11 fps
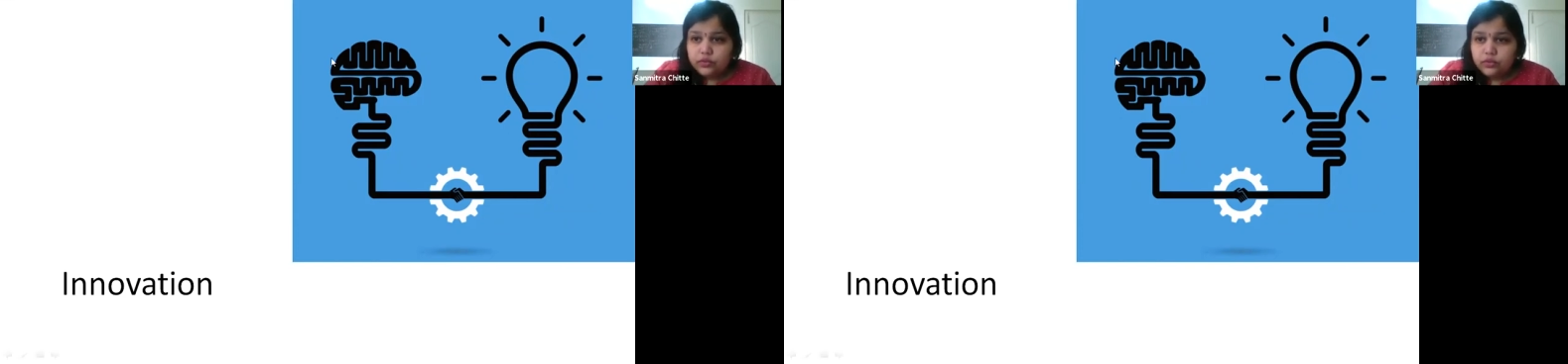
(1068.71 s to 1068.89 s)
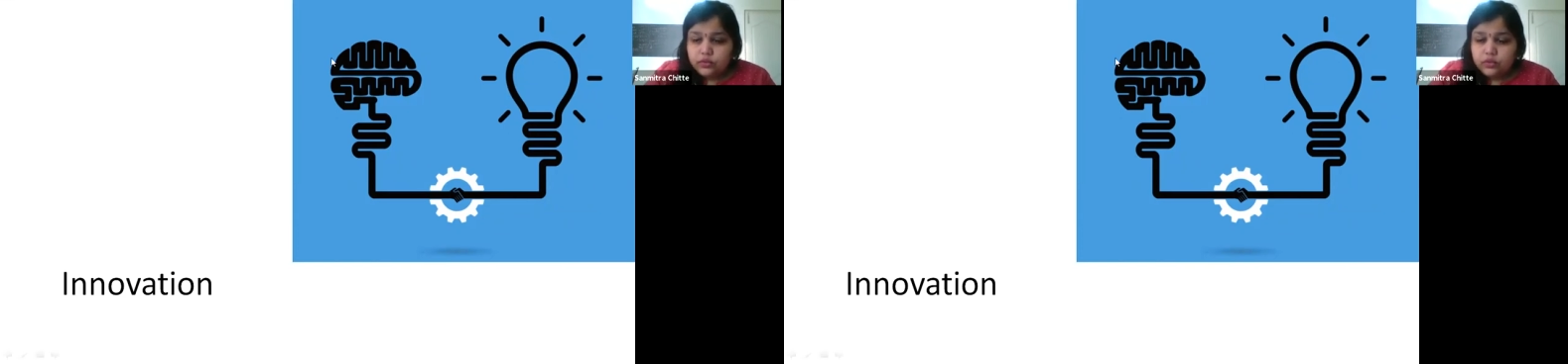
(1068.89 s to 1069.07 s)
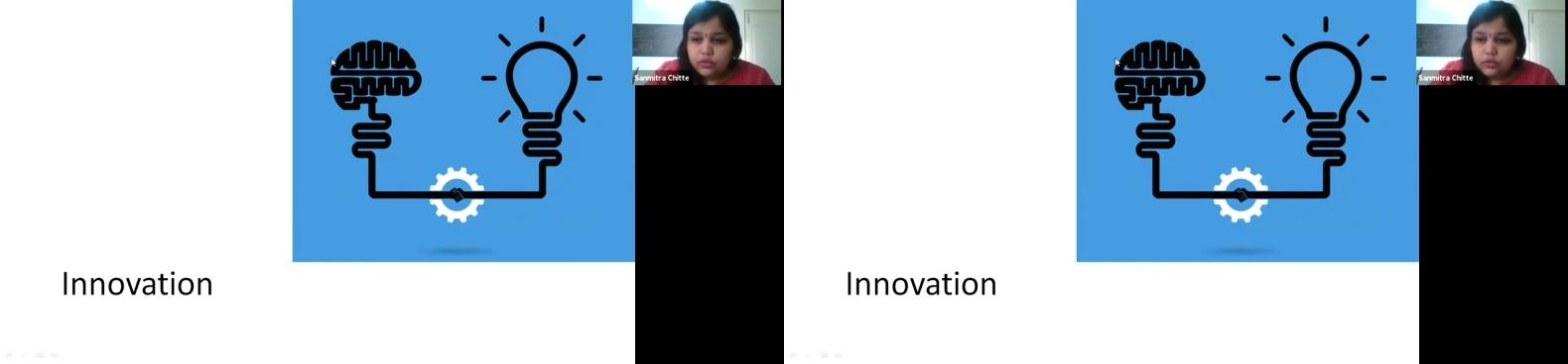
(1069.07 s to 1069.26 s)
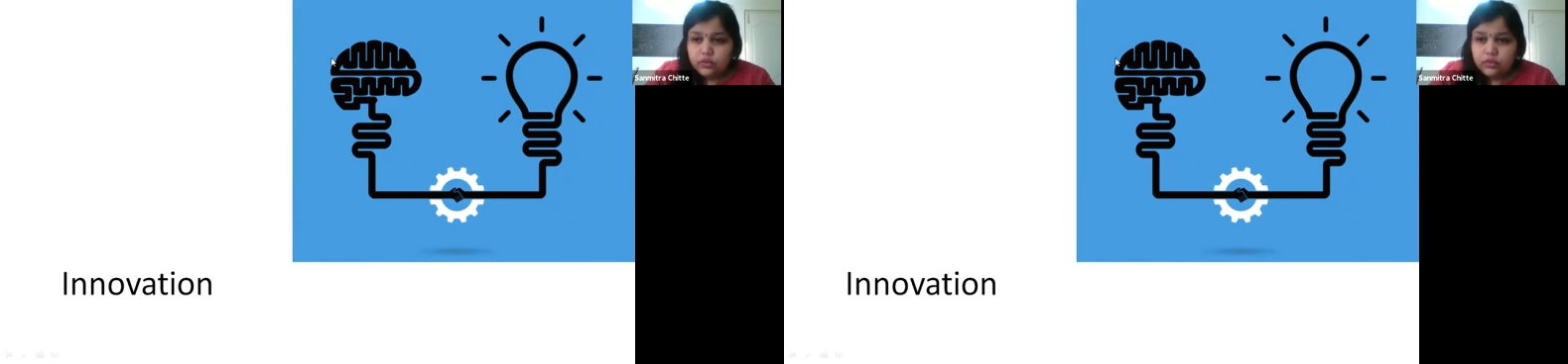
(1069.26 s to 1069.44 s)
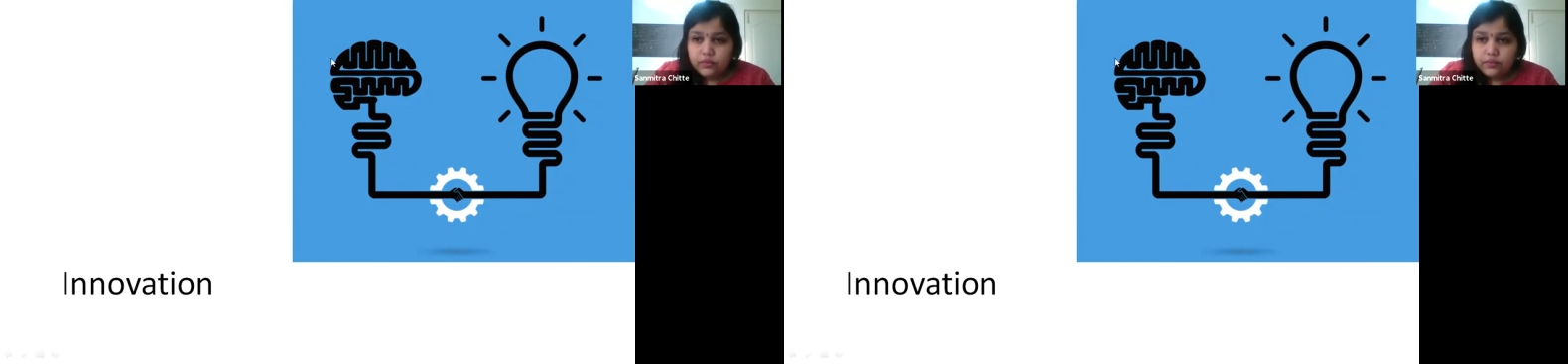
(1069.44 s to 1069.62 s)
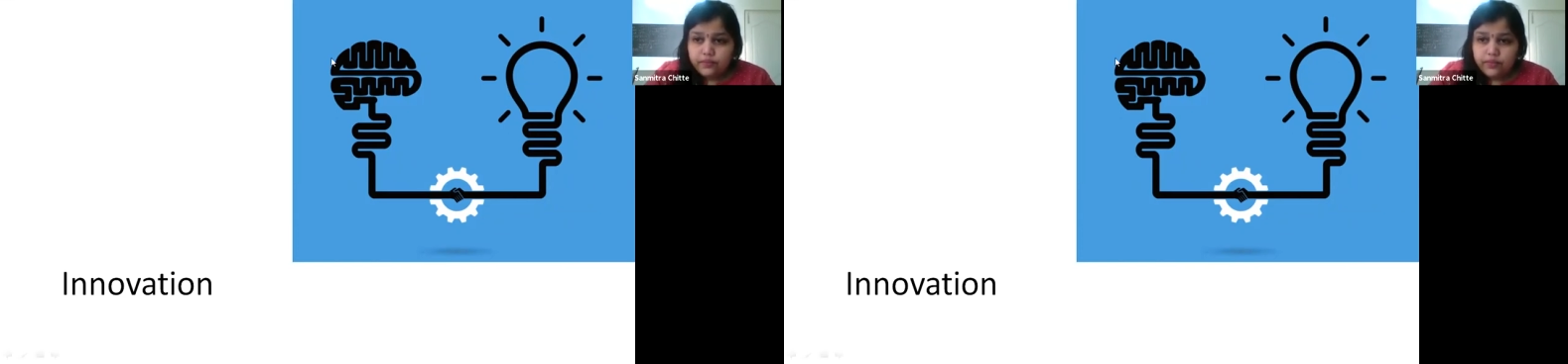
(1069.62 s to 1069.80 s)
this
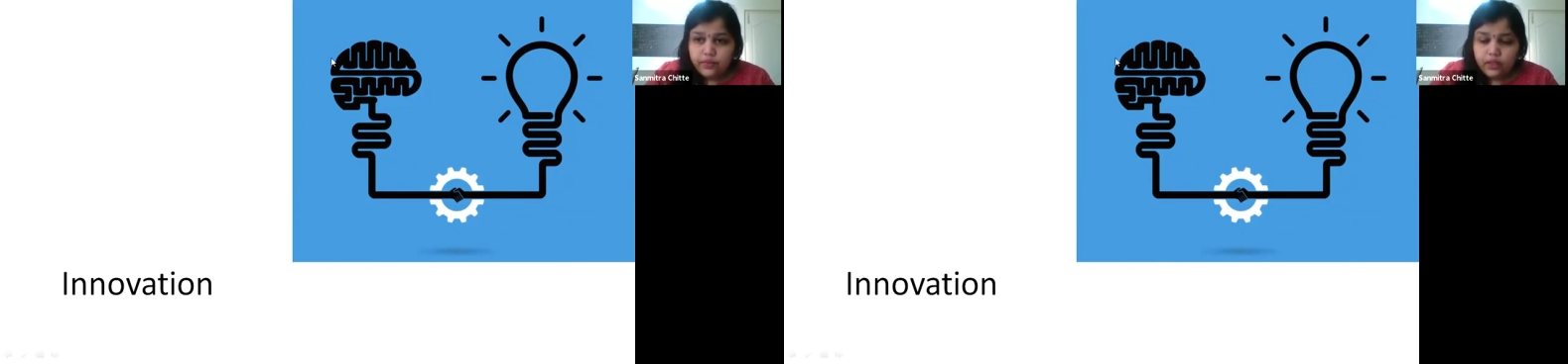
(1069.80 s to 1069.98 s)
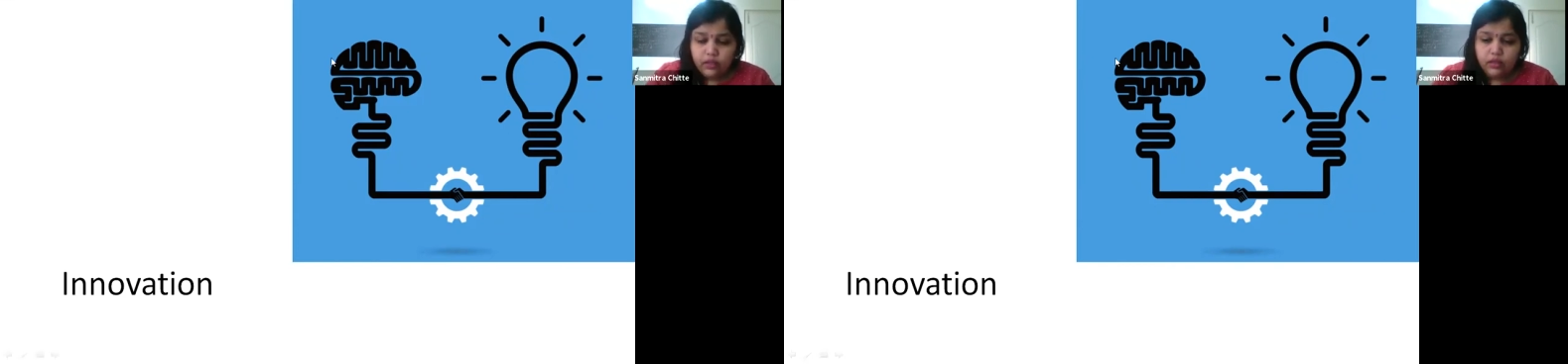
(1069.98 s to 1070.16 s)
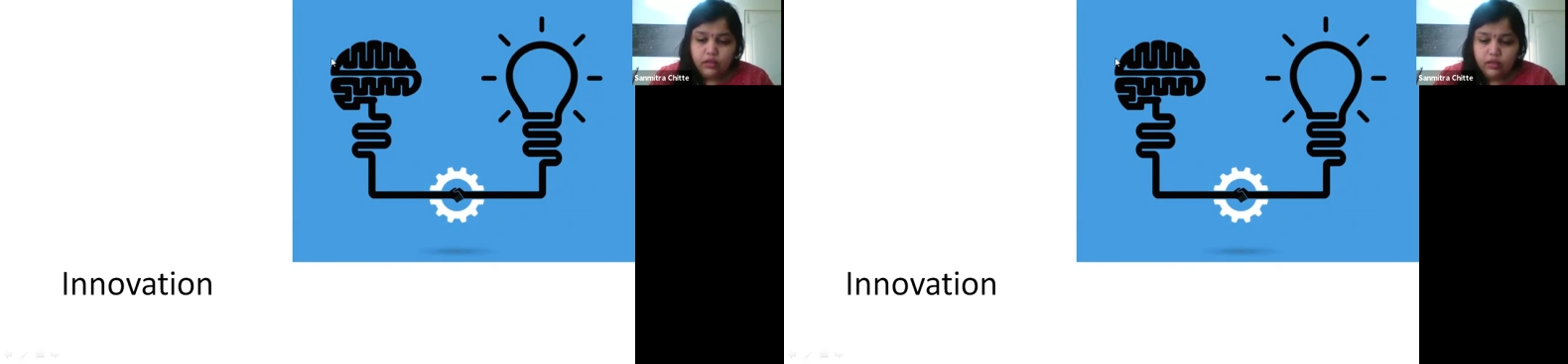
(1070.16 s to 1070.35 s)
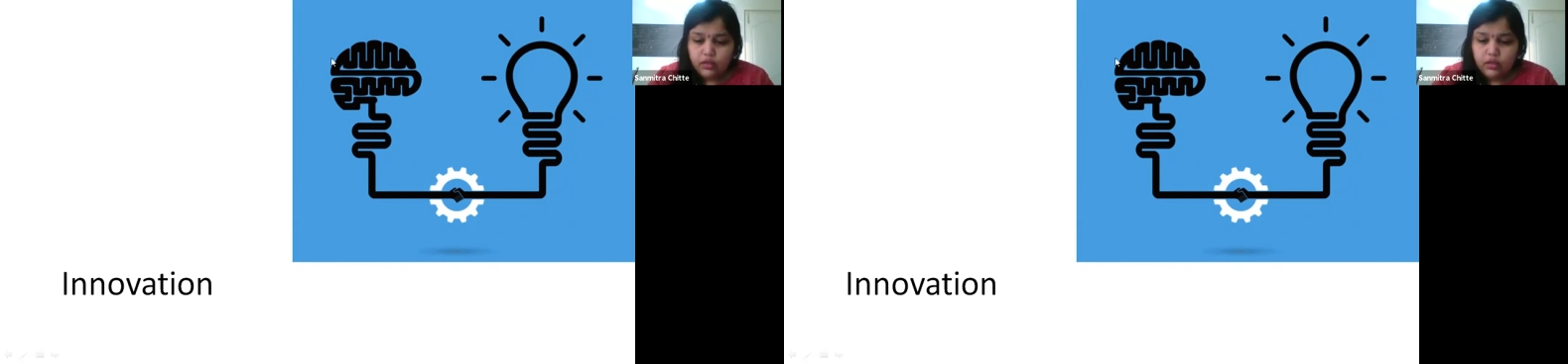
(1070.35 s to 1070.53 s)
ahead.